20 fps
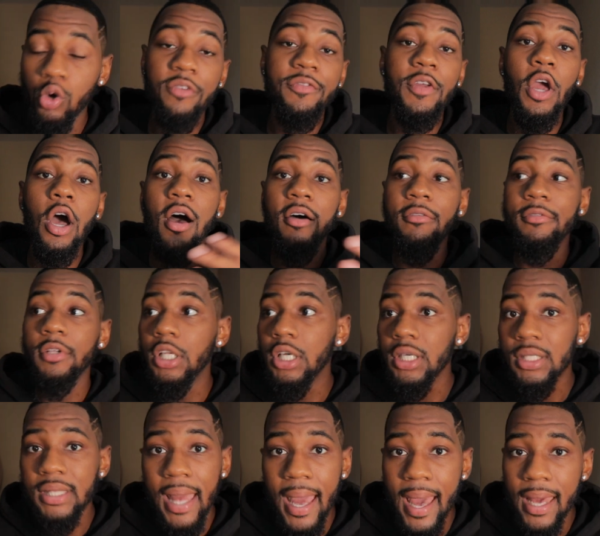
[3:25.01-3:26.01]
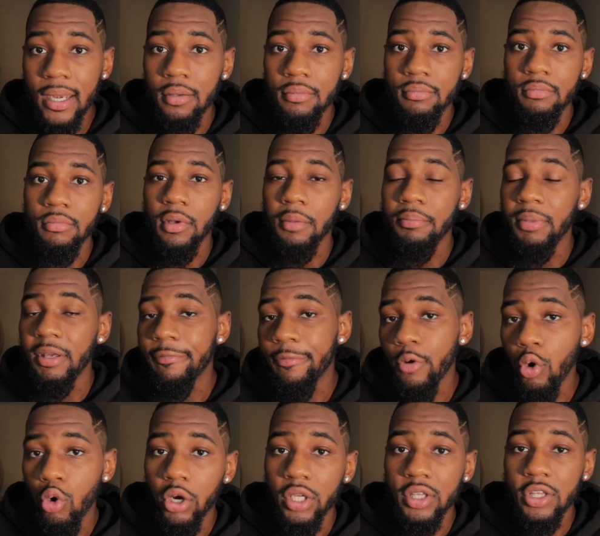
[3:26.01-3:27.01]
or if y'all have looked at them
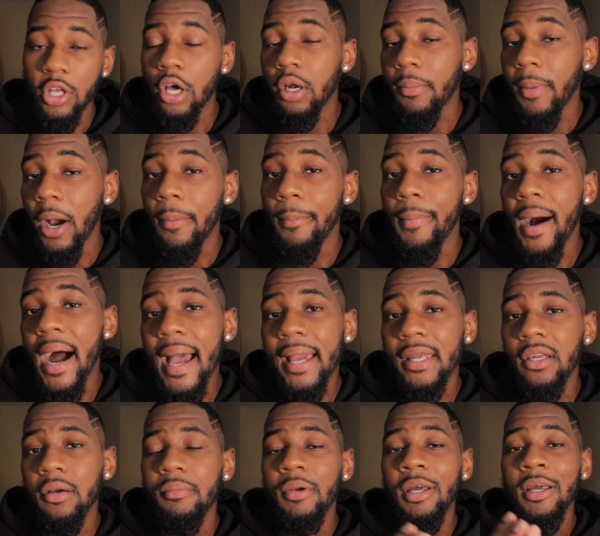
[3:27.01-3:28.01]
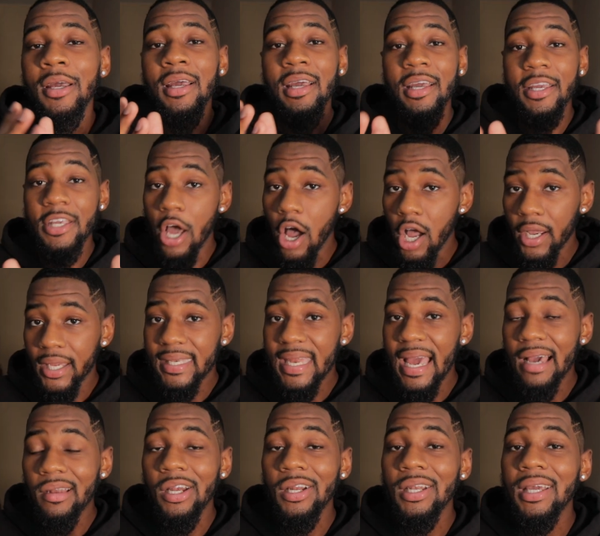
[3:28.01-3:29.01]
before and thought about buying them, y'all get
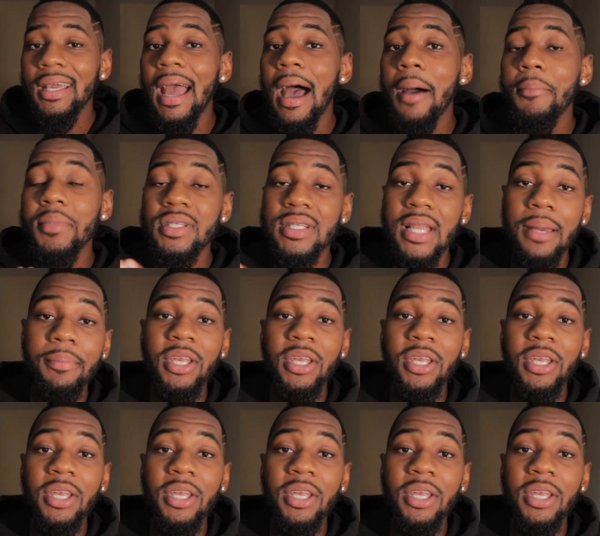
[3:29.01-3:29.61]
down there in the comments.